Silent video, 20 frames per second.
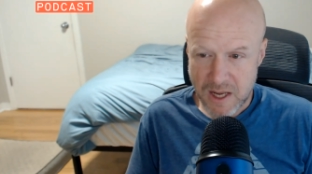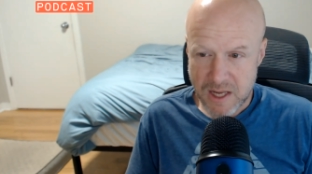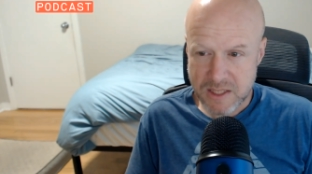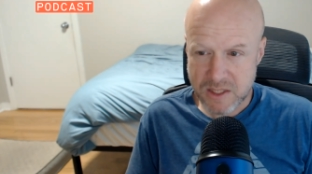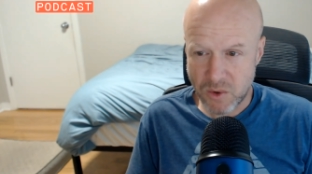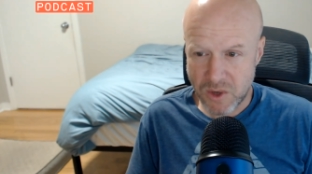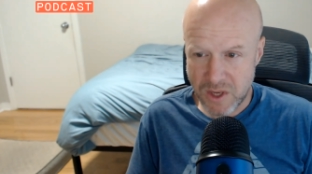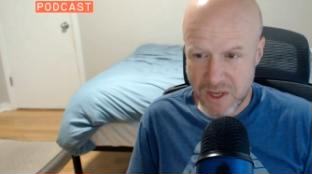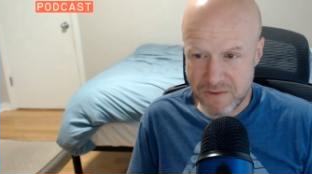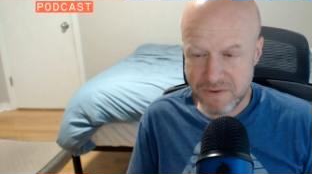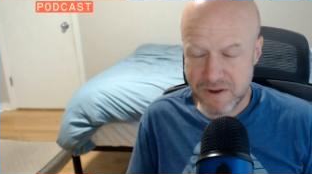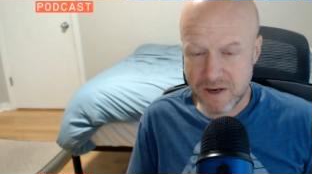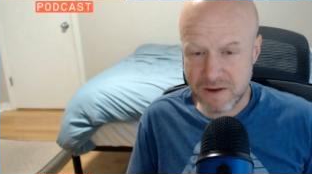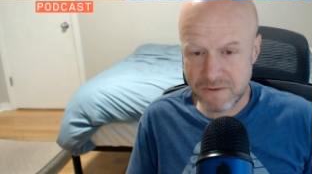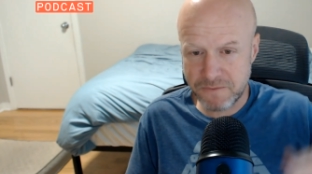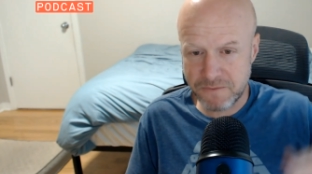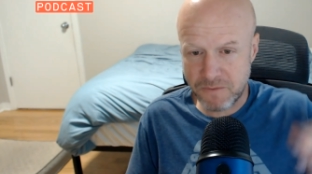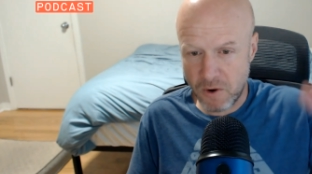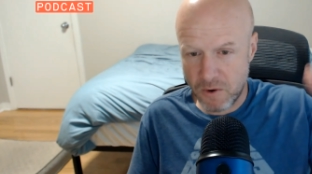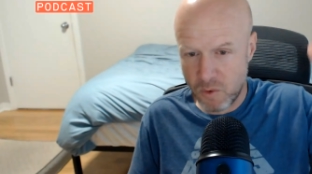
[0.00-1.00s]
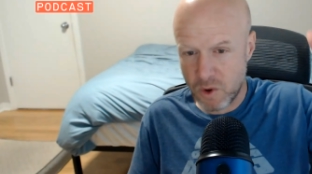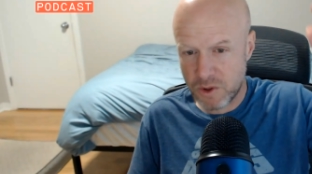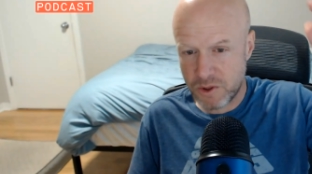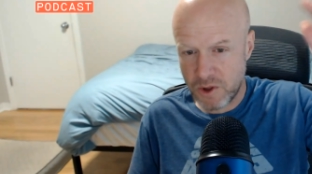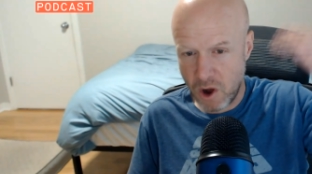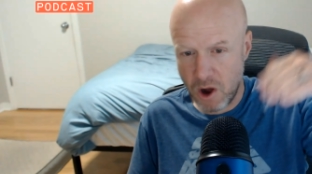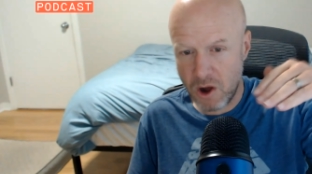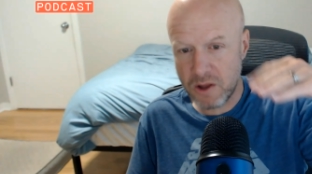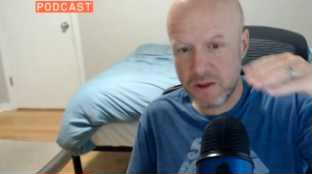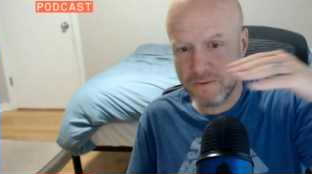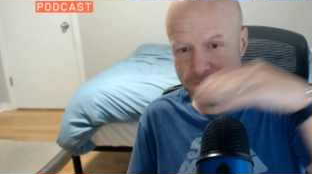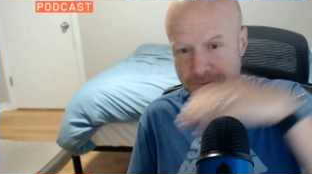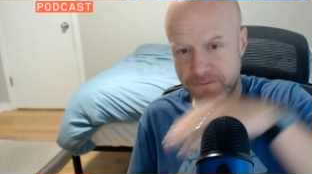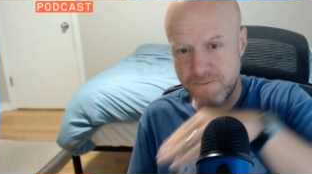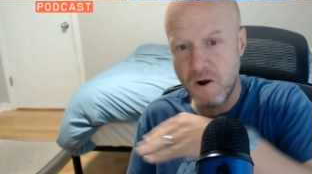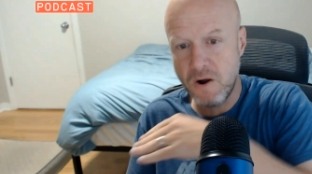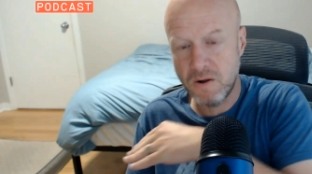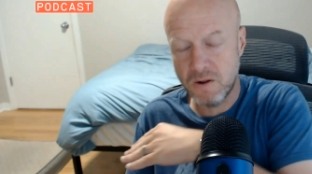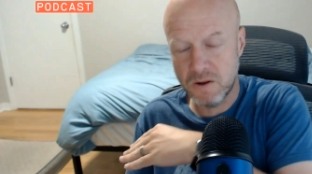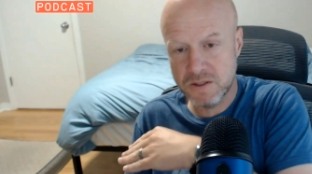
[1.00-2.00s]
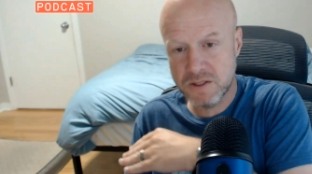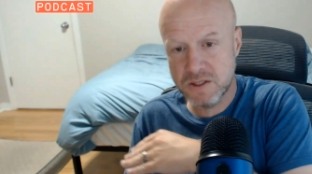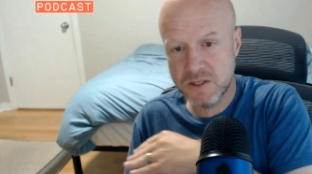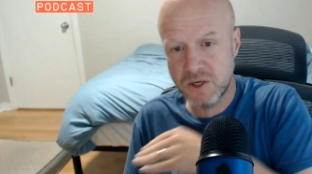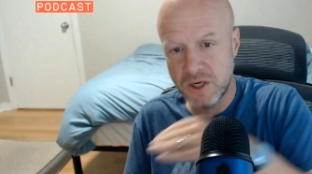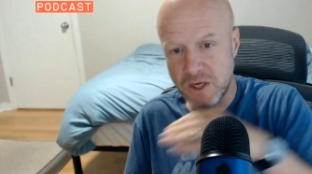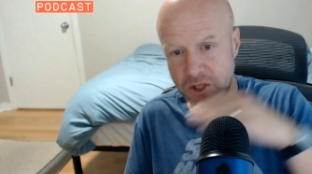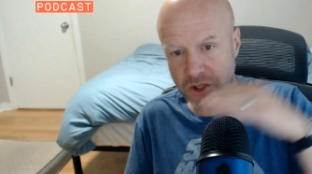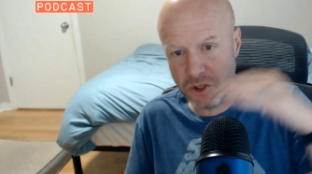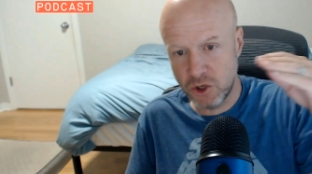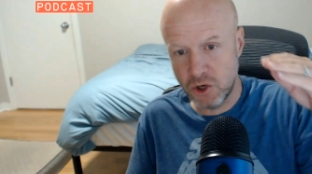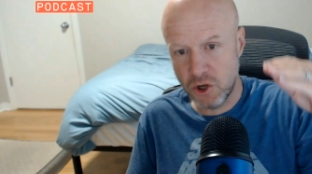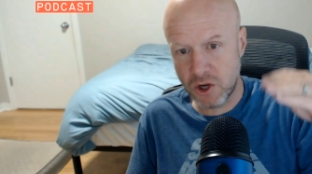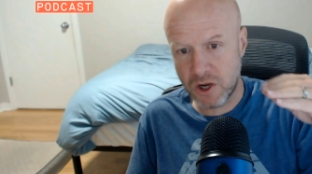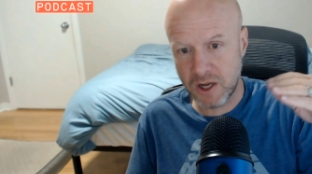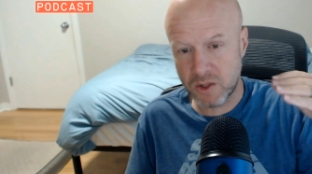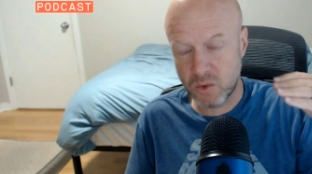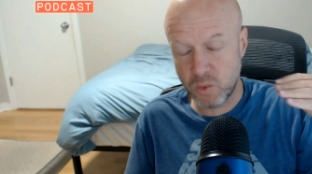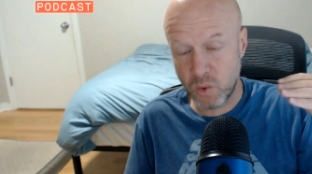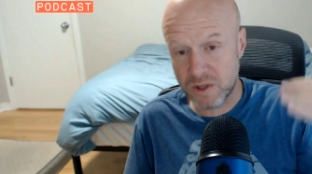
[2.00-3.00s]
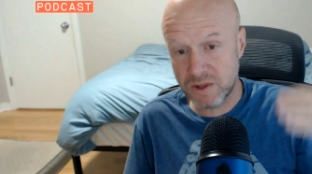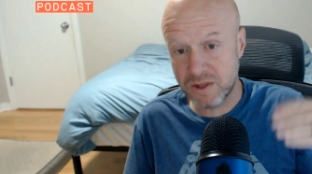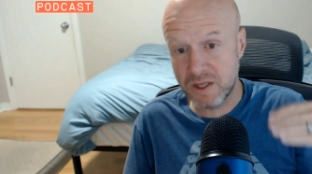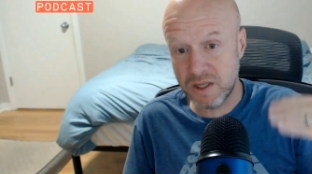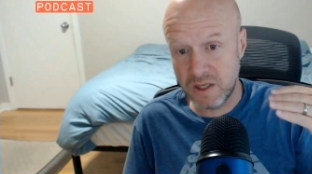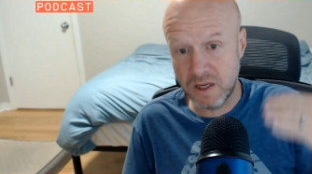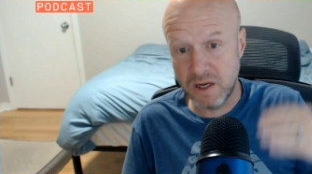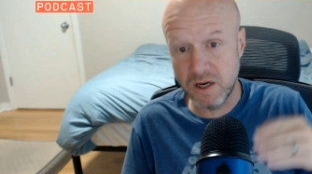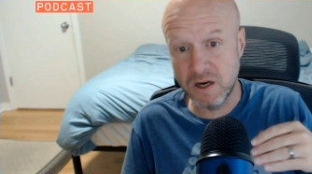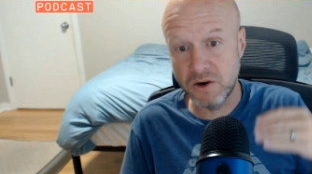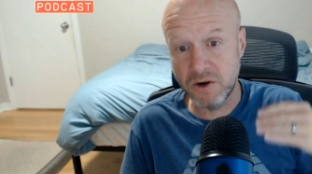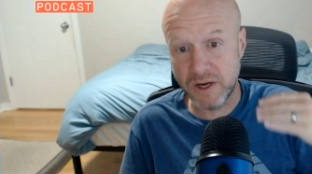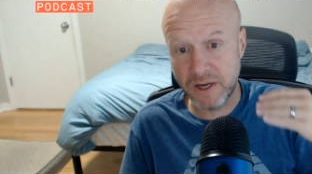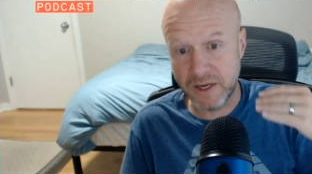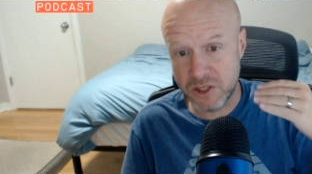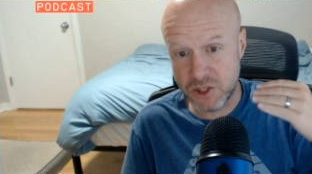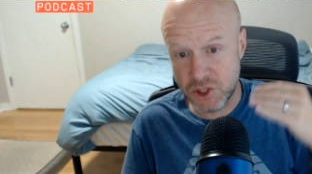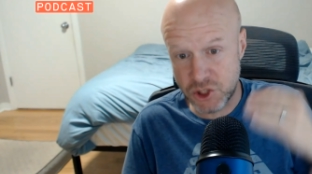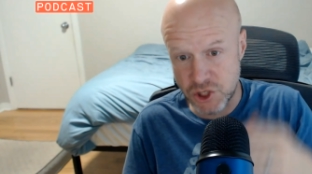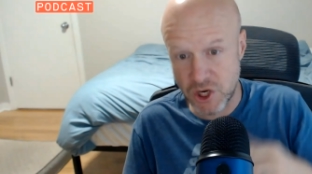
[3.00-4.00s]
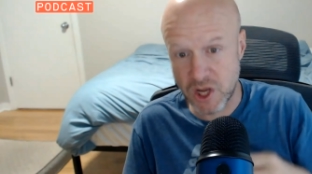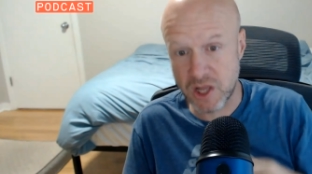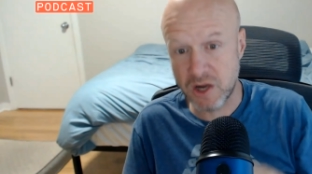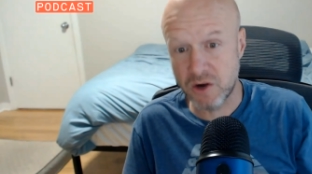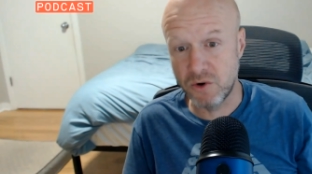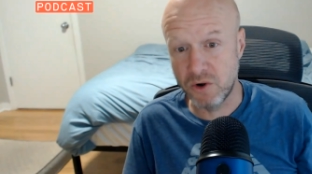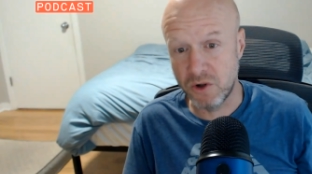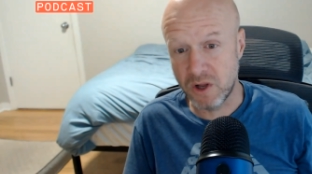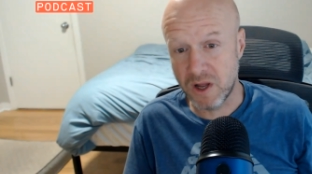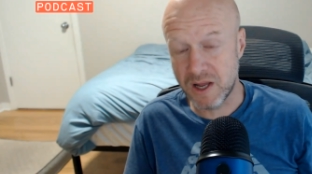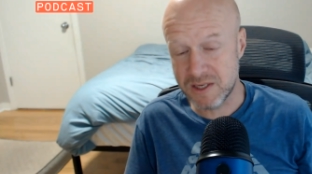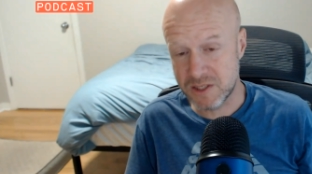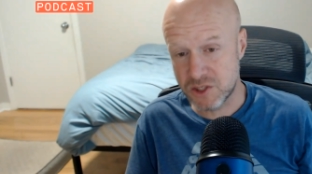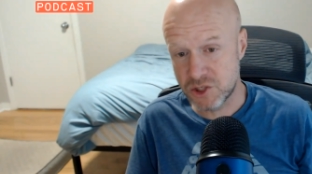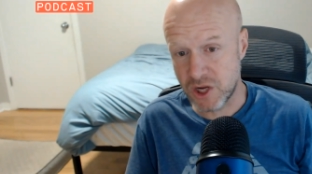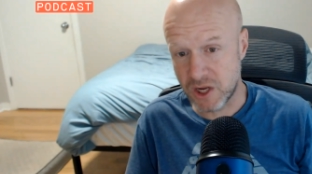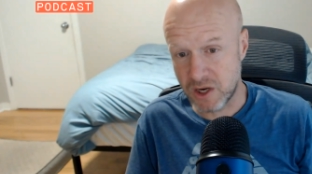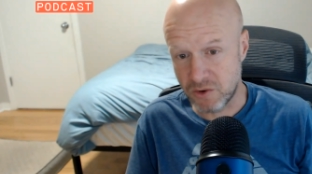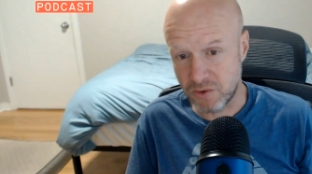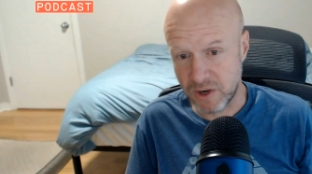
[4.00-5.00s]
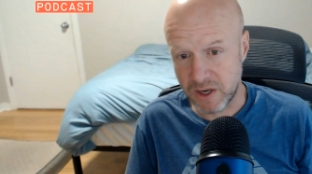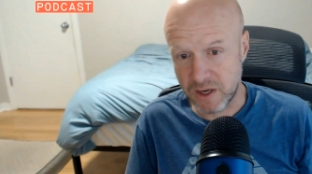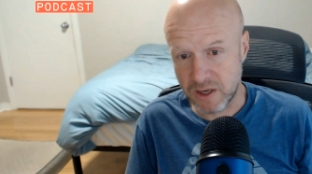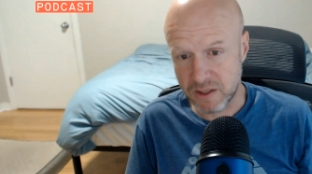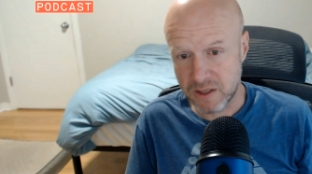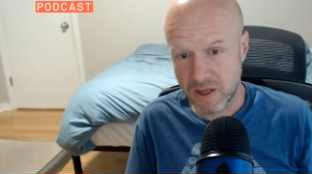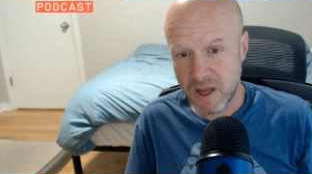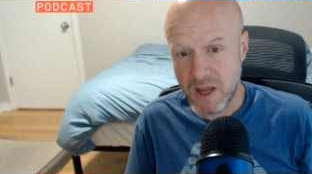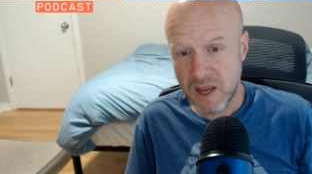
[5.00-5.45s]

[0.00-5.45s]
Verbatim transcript: So even if with all the falls, you need to look at what the year in general has generated.